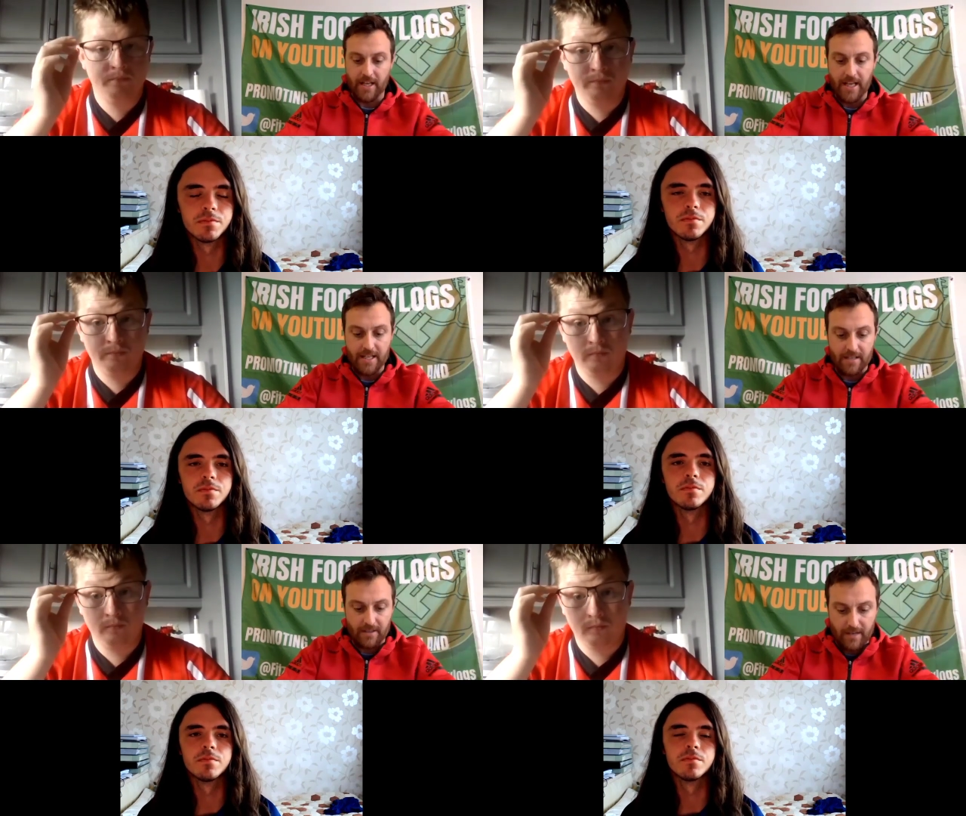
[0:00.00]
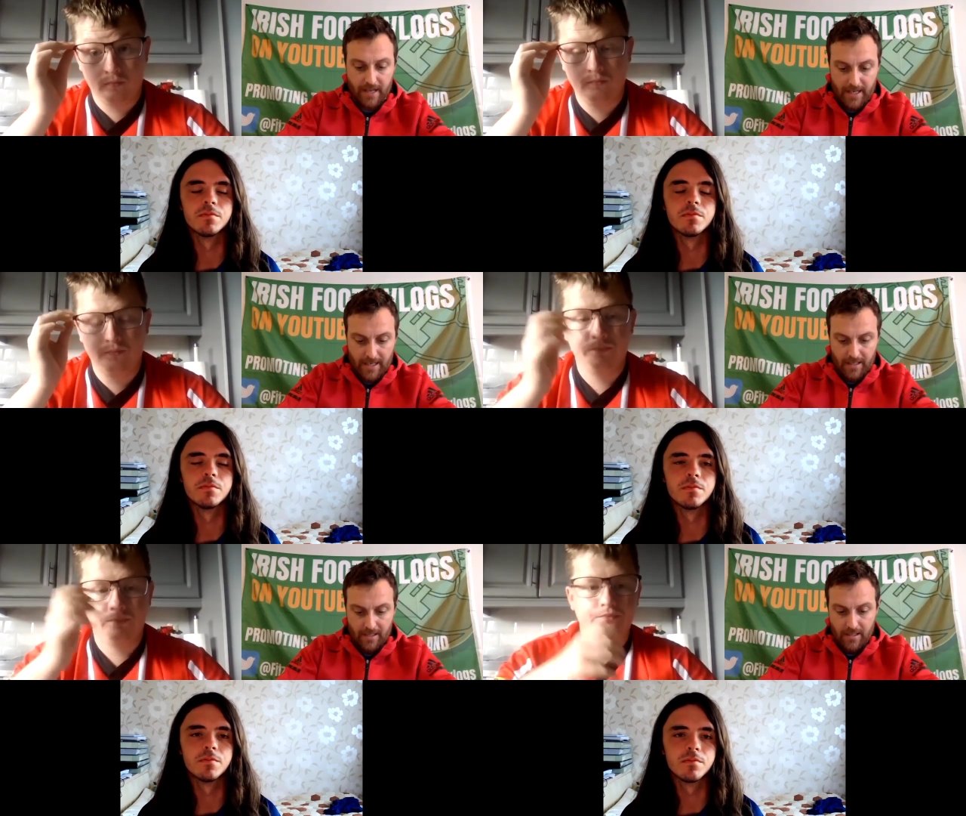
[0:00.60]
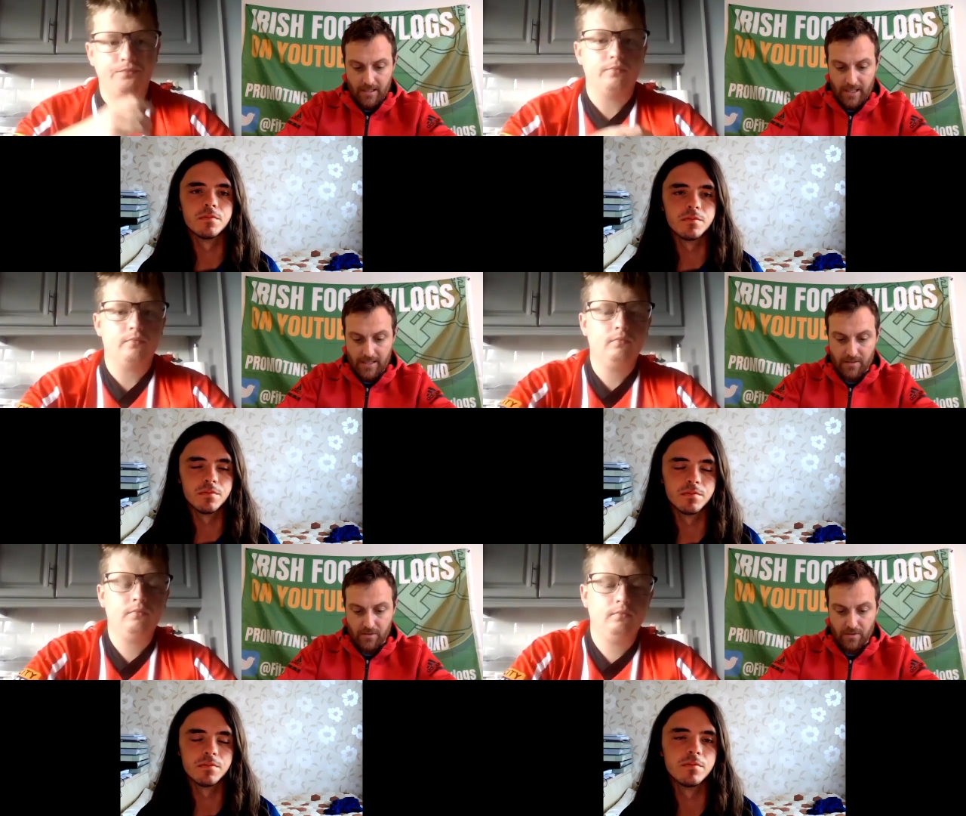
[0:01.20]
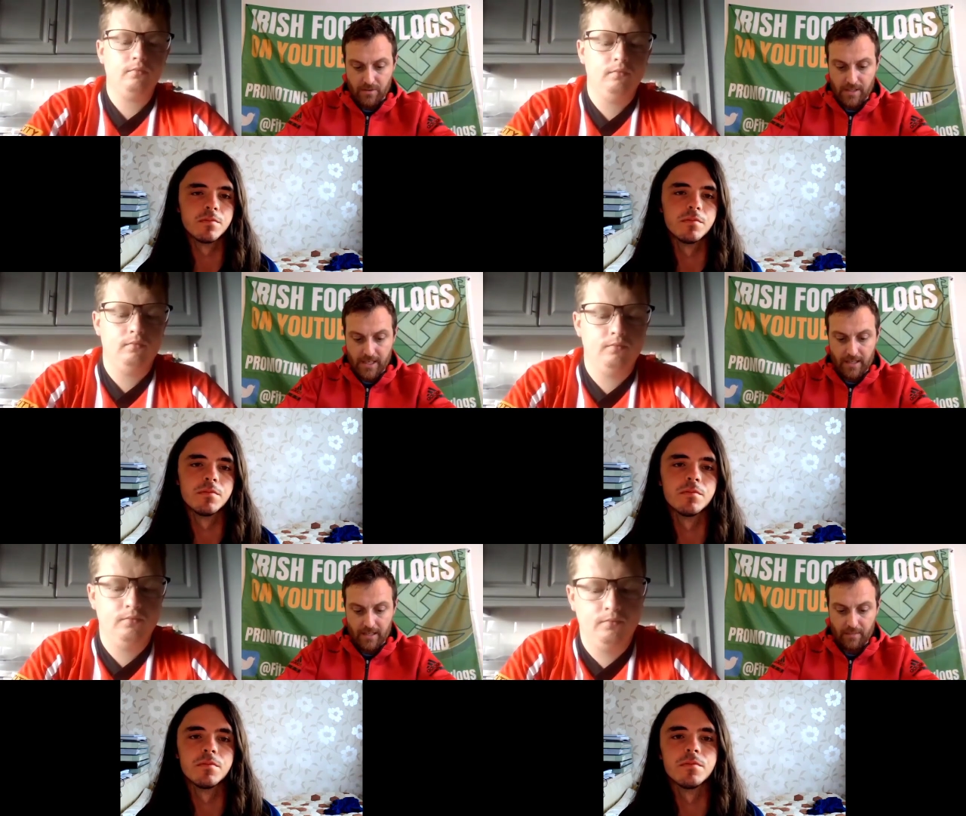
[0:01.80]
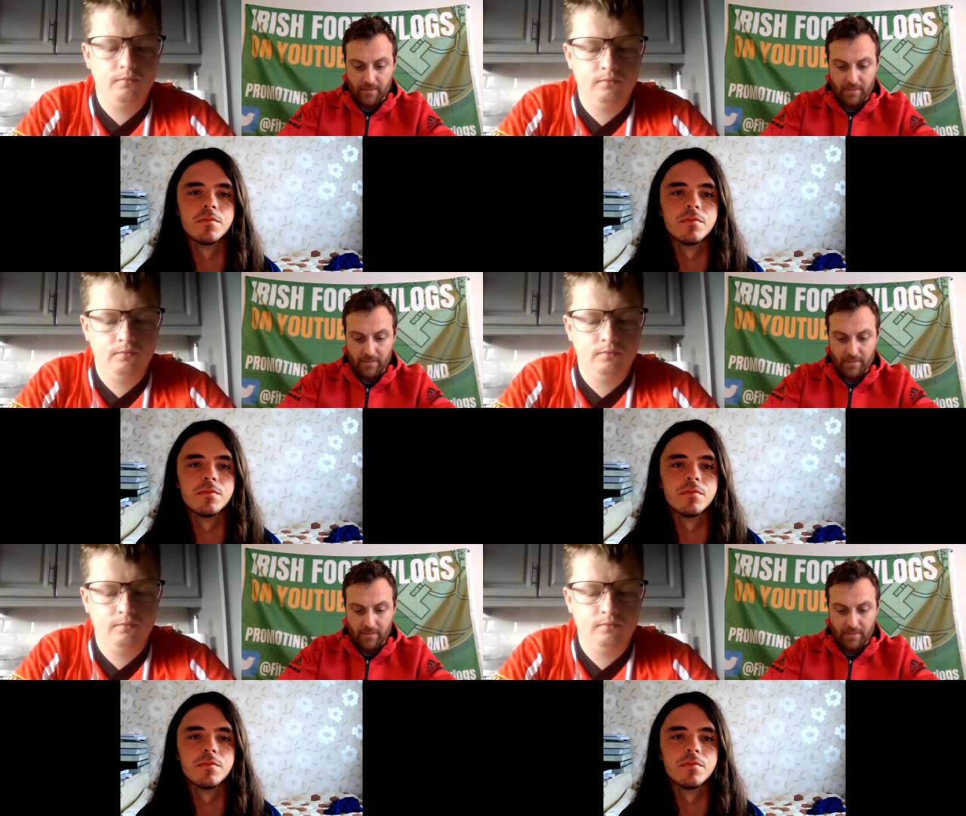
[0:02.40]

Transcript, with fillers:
Speaker 1: day they're uh, as good as a lot of